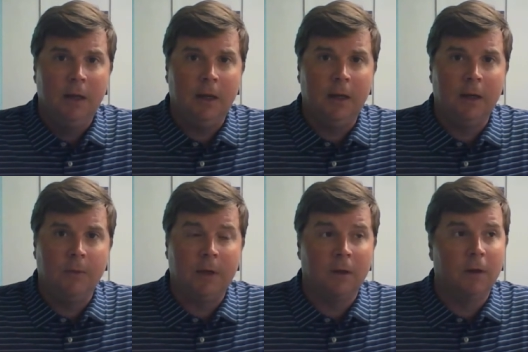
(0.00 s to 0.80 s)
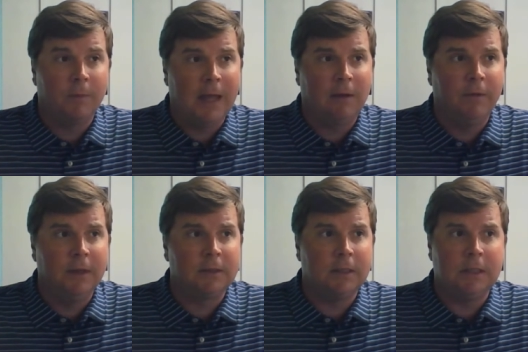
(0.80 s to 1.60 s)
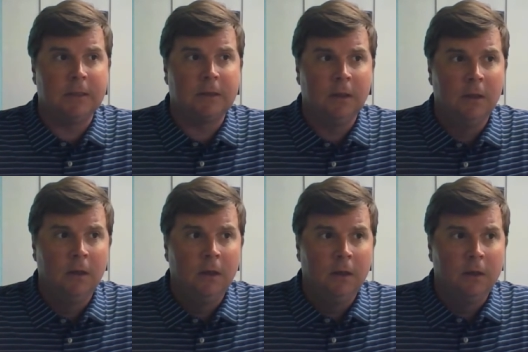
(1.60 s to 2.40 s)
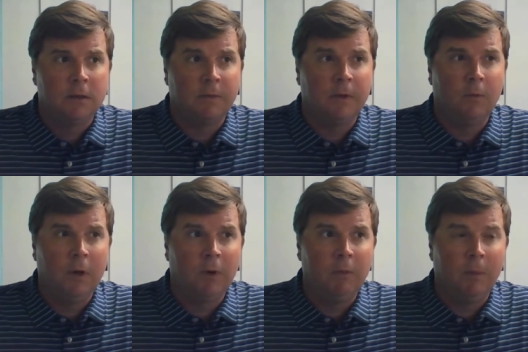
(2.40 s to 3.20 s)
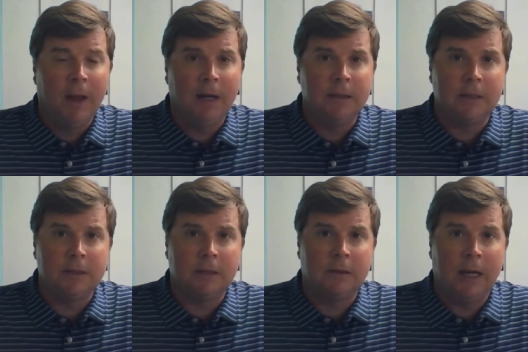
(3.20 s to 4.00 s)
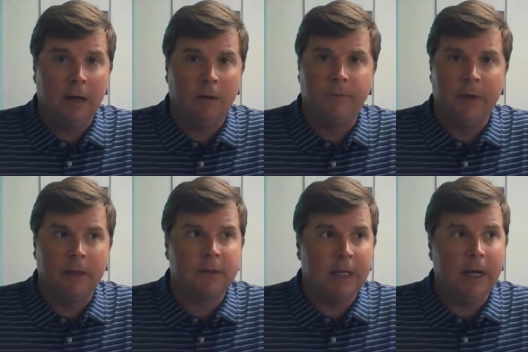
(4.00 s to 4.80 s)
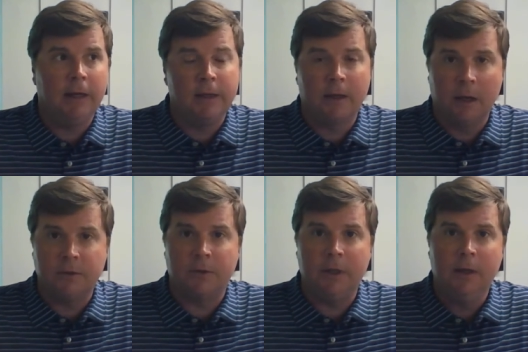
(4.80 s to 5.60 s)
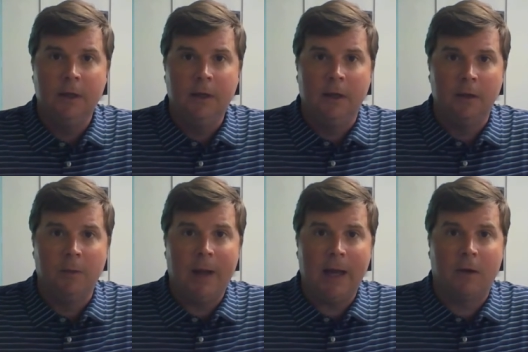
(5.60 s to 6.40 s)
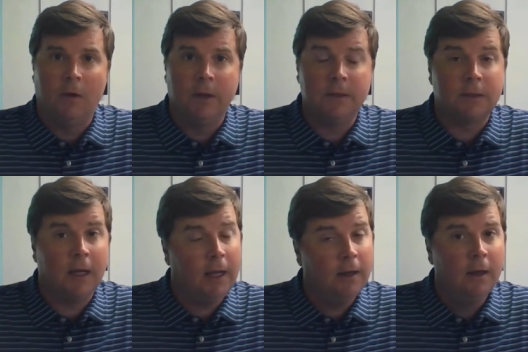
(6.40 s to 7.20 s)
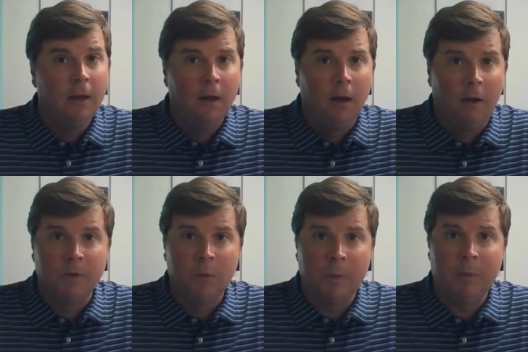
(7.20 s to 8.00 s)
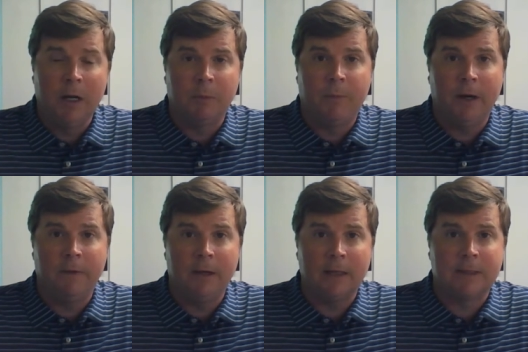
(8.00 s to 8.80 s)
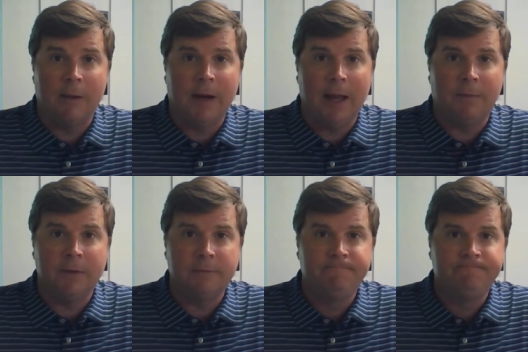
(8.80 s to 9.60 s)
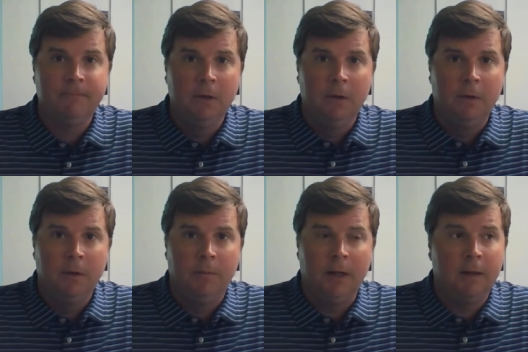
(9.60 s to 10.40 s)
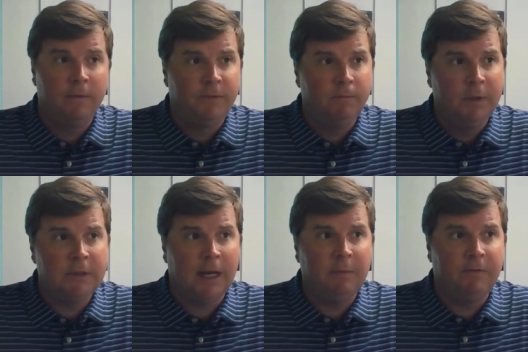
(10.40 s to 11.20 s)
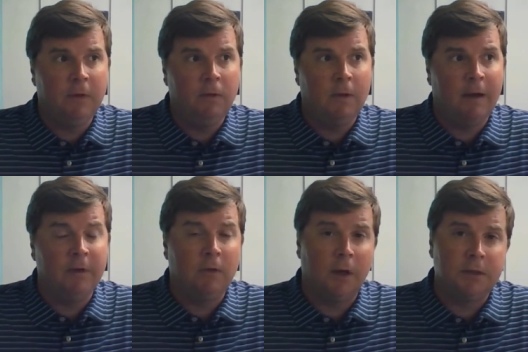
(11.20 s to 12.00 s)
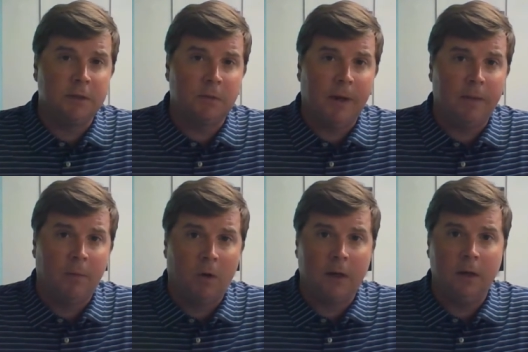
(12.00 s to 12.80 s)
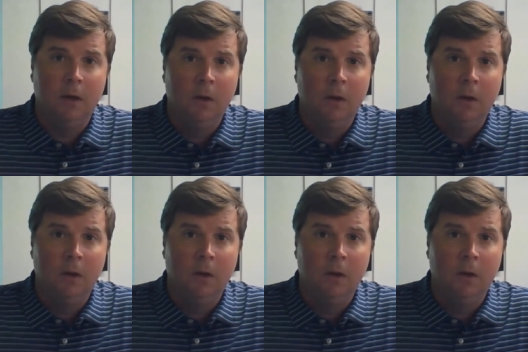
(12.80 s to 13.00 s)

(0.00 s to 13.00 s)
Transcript: and we can look back on this as something that we were able to manage as a town, a state, and a country, and look back on it and say, hopefully we'll be better prepared the next time it happens. But in the meantime, if you have any questions about the market,